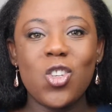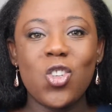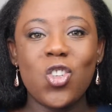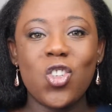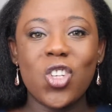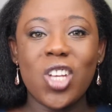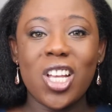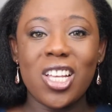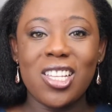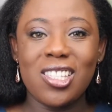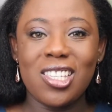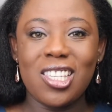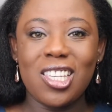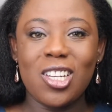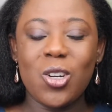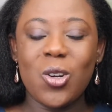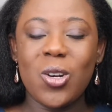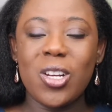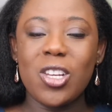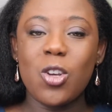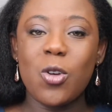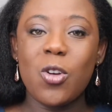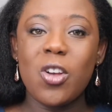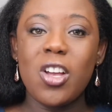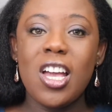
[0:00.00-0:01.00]
you should consider
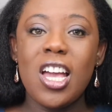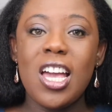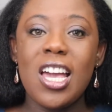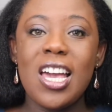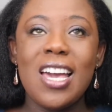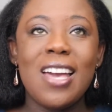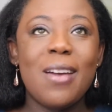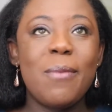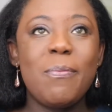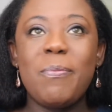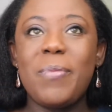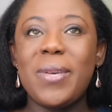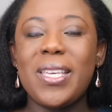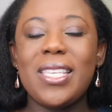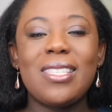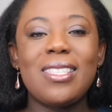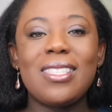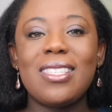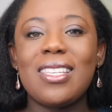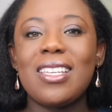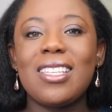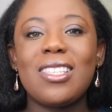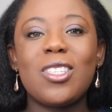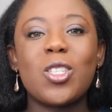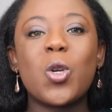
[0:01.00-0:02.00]
in your
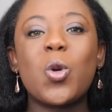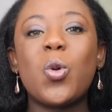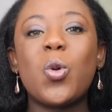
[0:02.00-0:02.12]
business